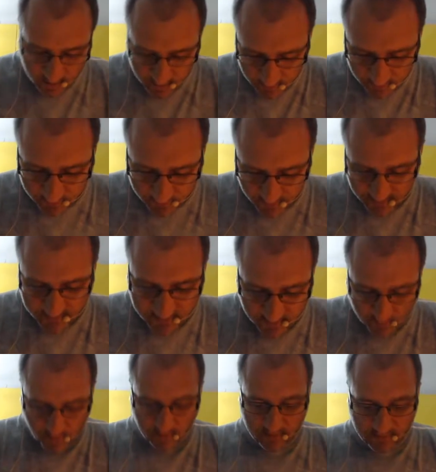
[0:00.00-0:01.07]
you spray
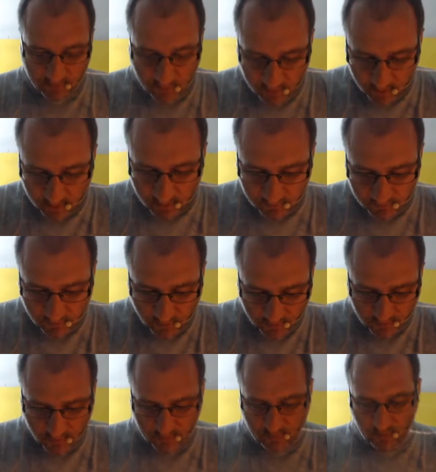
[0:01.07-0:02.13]
some olive oil on
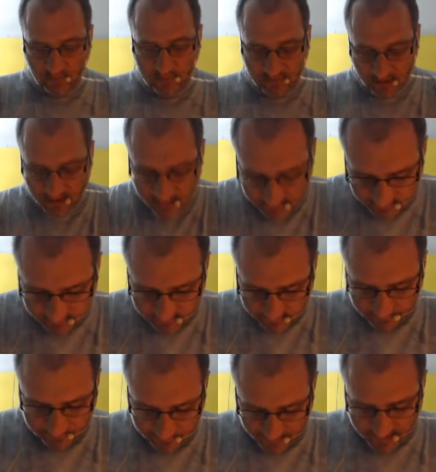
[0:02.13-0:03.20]
top on both sides,
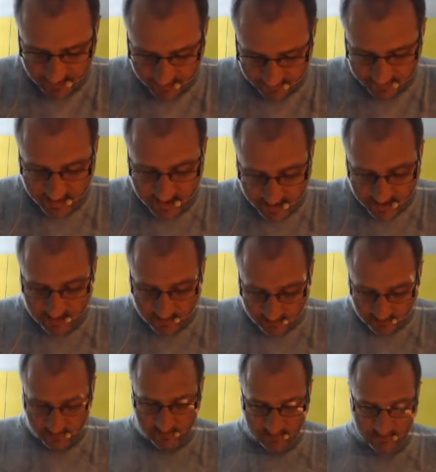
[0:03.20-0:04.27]
and then
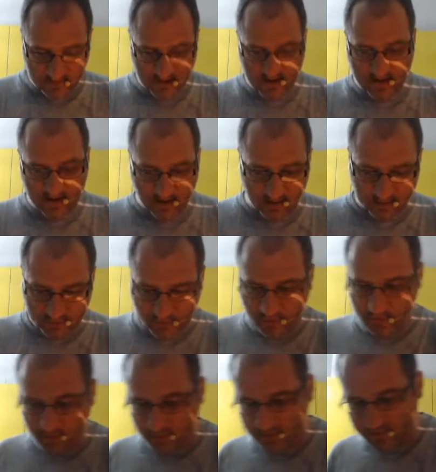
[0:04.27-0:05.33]
I'll show
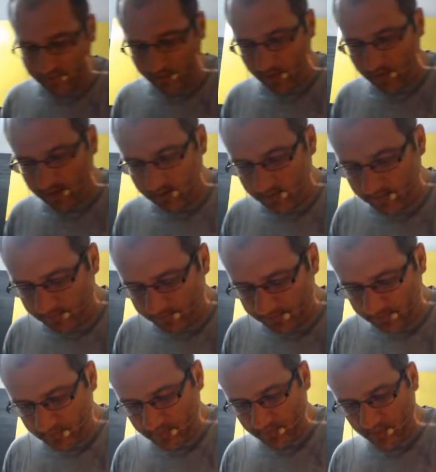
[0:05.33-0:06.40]
you with this one
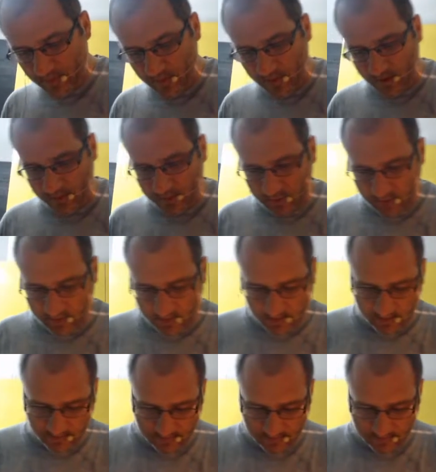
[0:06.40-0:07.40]
how you do it.